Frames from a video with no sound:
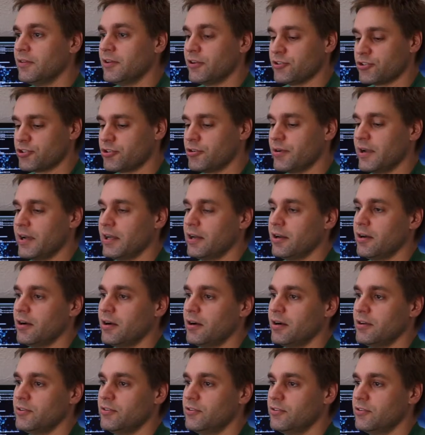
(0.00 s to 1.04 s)
There's credit
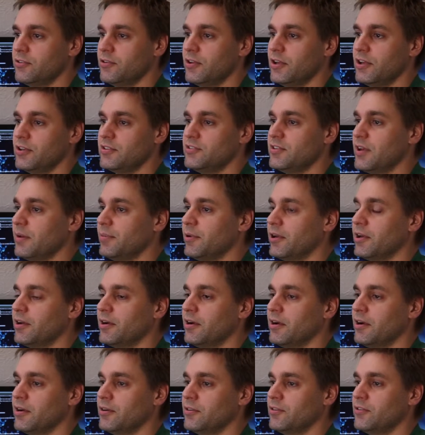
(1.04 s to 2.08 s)
cards, debit
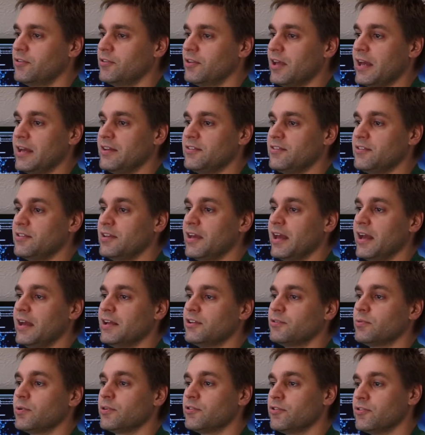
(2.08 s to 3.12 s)
cards,
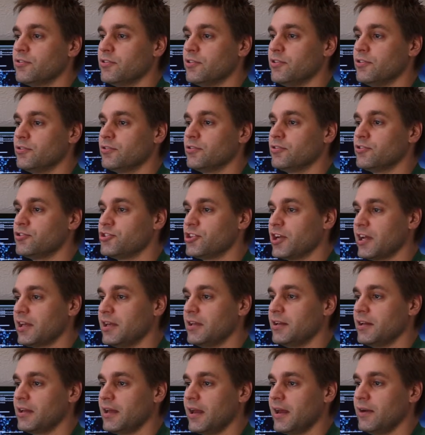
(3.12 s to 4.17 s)
ACH, which is the user's
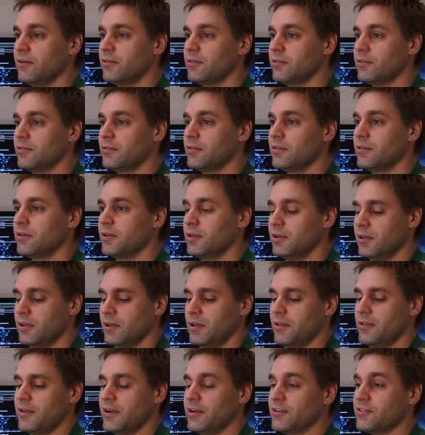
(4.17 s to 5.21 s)
checking account.
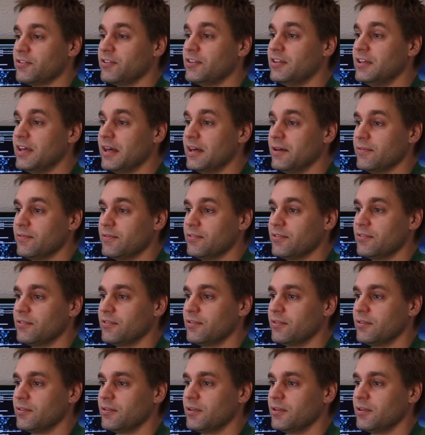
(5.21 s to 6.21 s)
There's gifts,